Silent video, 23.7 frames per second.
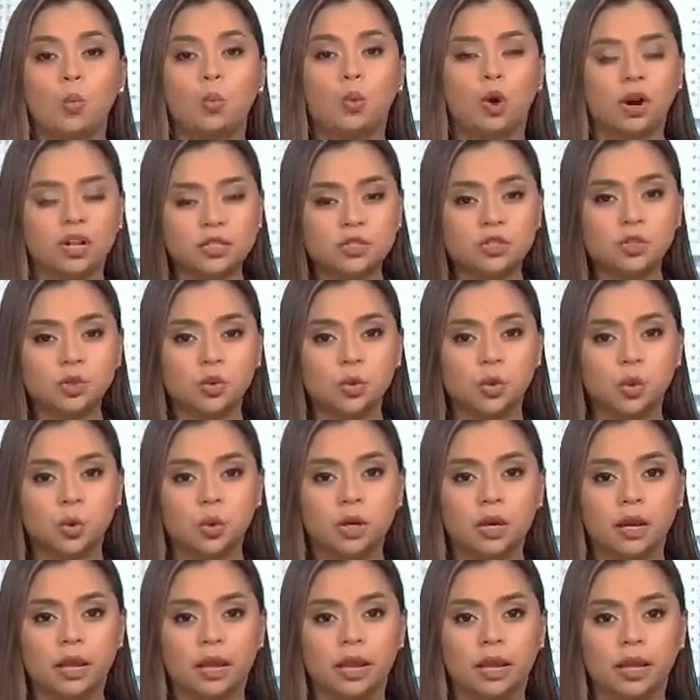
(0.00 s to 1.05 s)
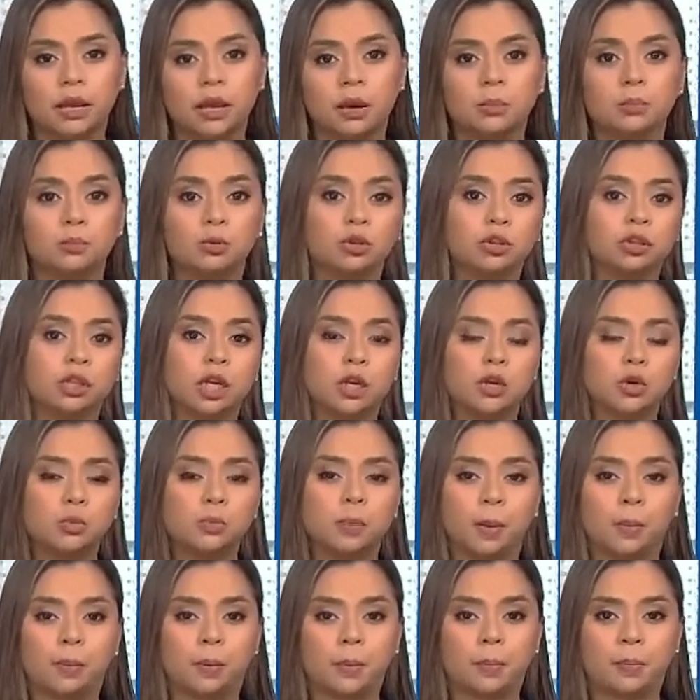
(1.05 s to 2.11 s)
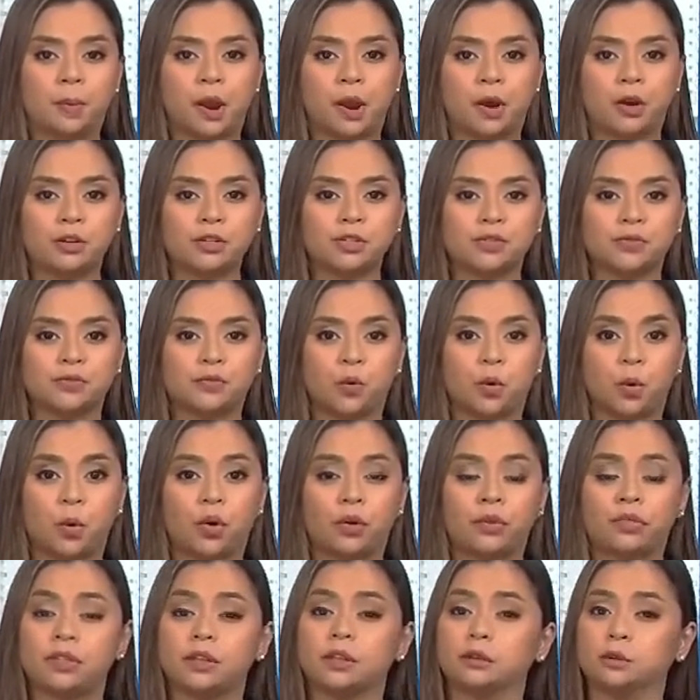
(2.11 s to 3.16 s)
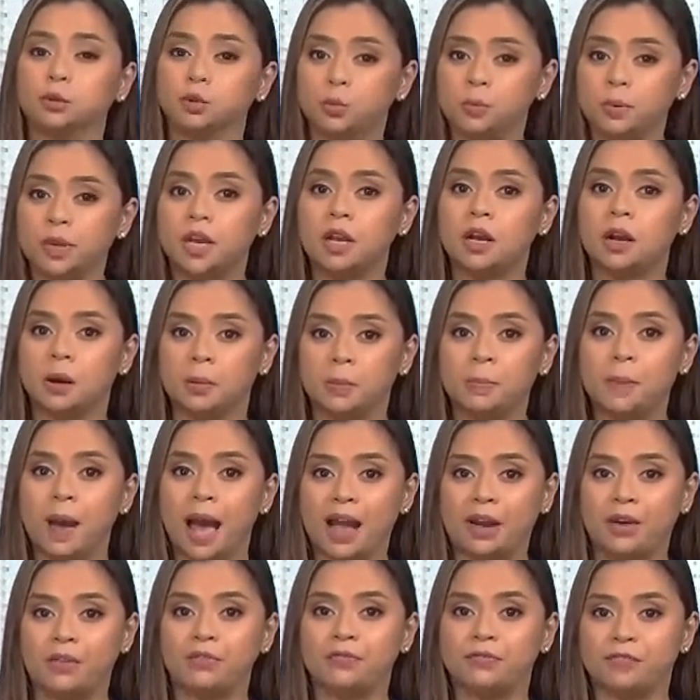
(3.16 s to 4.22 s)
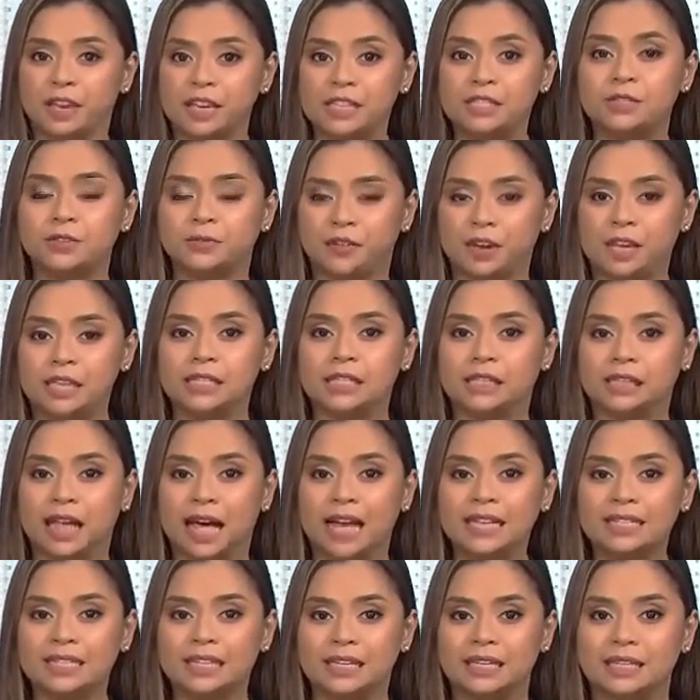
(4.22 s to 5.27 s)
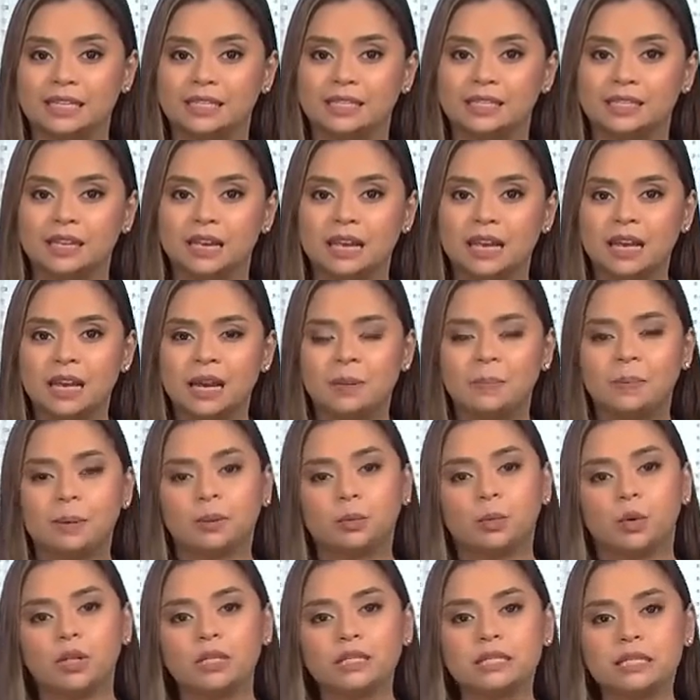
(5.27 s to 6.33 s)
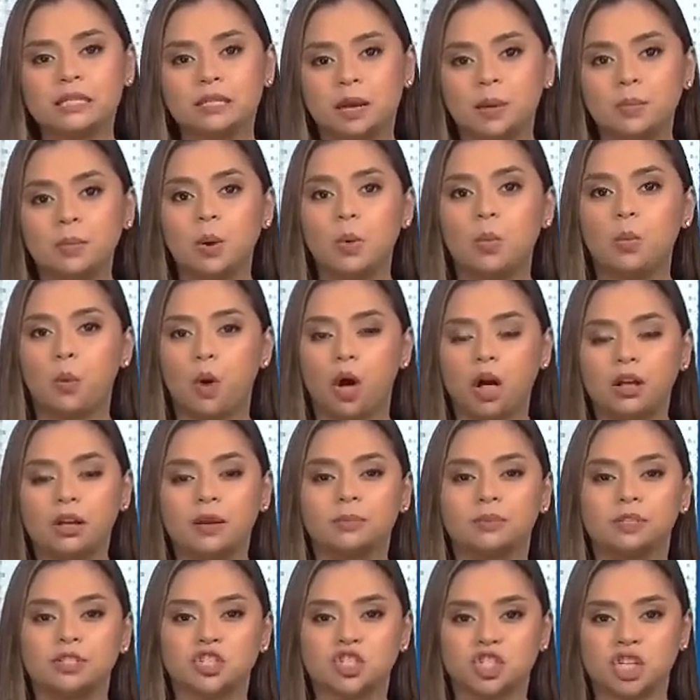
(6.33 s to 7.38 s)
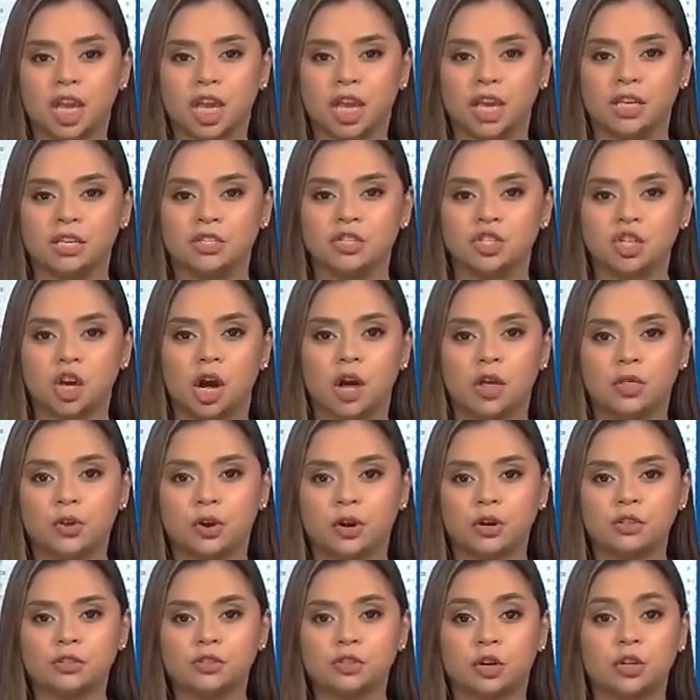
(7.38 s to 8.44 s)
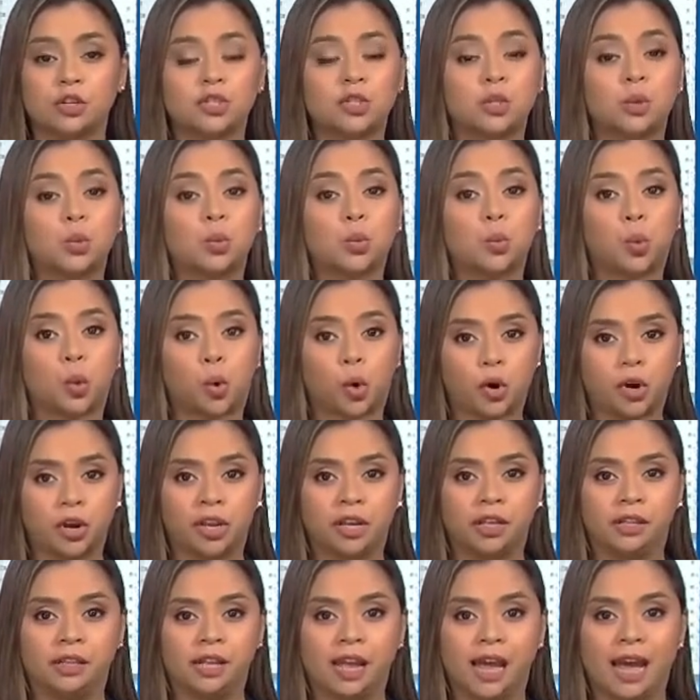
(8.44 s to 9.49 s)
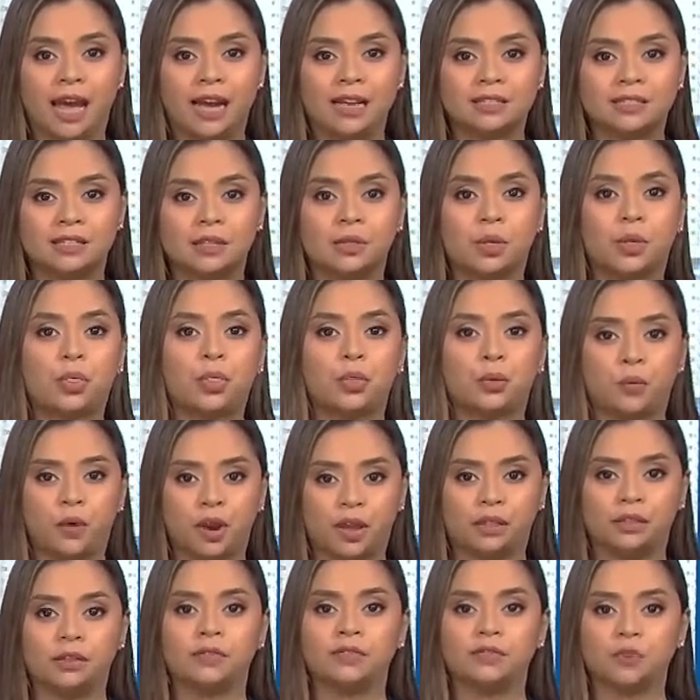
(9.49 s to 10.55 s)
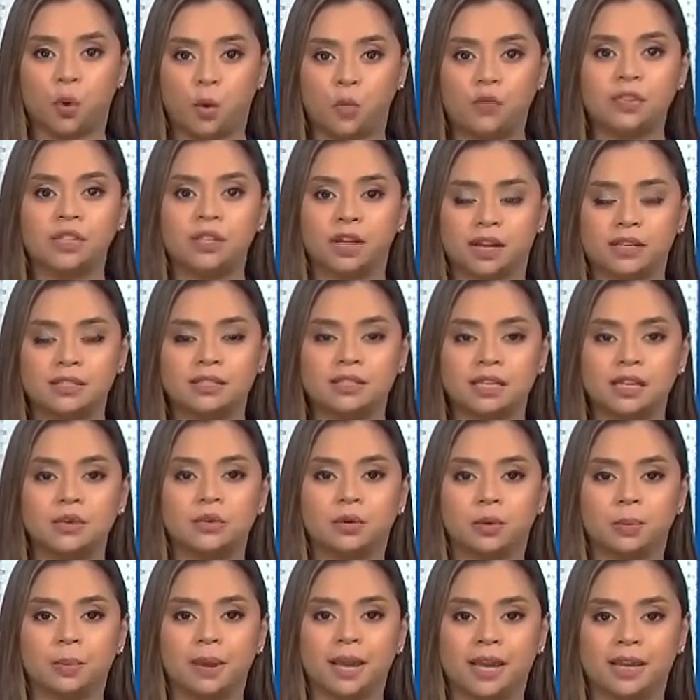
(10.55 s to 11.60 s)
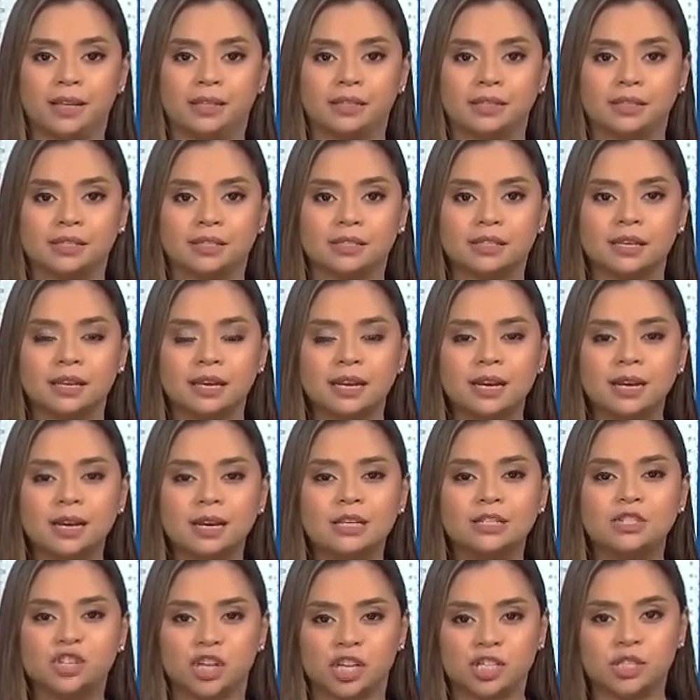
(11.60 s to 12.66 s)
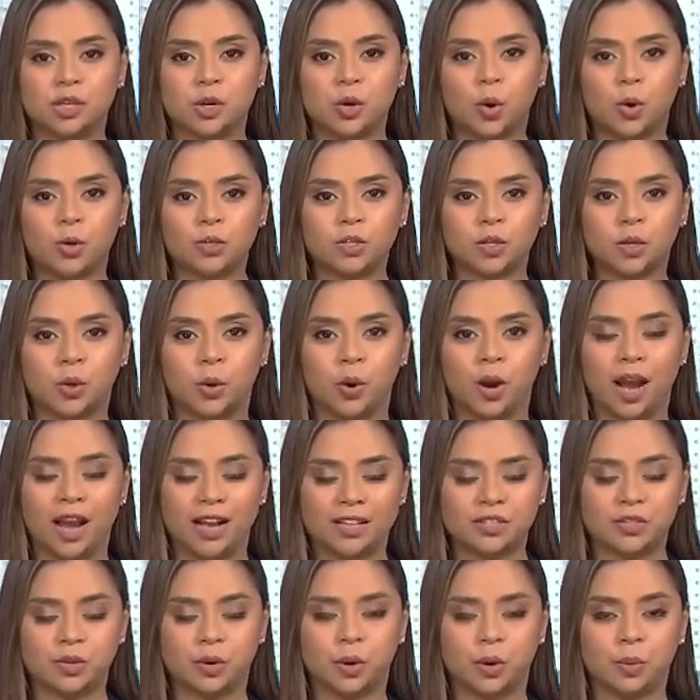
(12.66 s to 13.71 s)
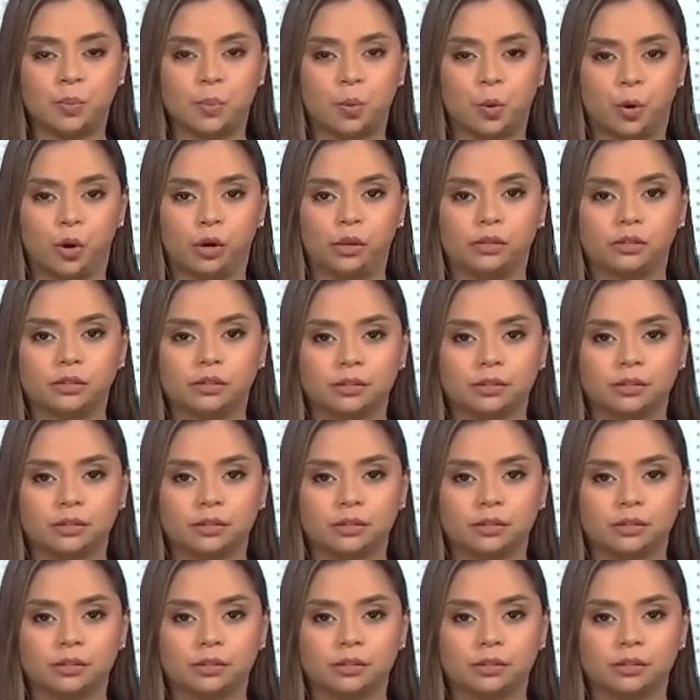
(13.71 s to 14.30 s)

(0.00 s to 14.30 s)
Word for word: One school in Muntinlupa prepares for the looming comeback of face-to-face classes. But while some welcome the change, others are still worried as the threat of COVID nineteen remains. J C Cosico has the report.